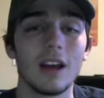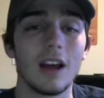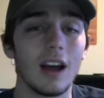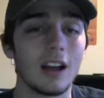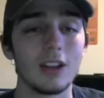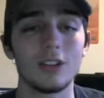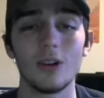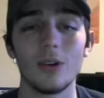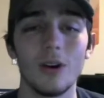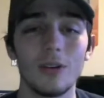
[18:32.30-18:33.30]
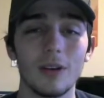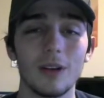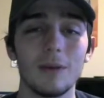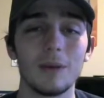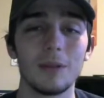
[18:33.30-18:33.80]
I just don't know if I'm
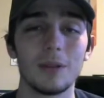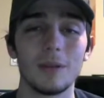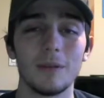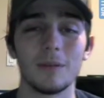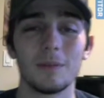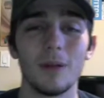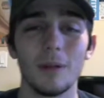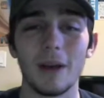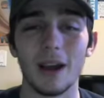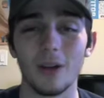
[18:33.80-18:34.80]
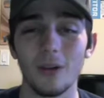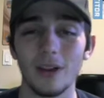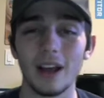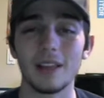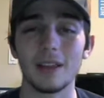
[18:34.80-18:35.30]
going to be able to pull it back. I don't know what
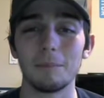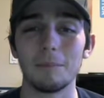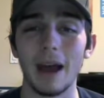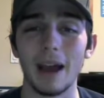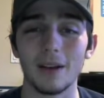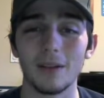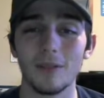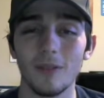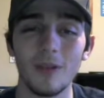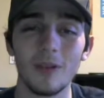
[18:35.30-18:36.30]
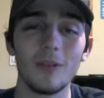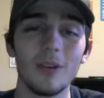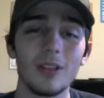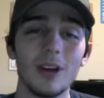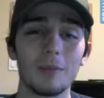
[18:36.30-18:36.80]
he has in the back. What
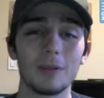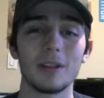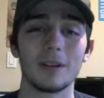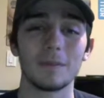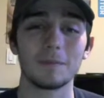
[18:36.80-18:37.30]
are the options here?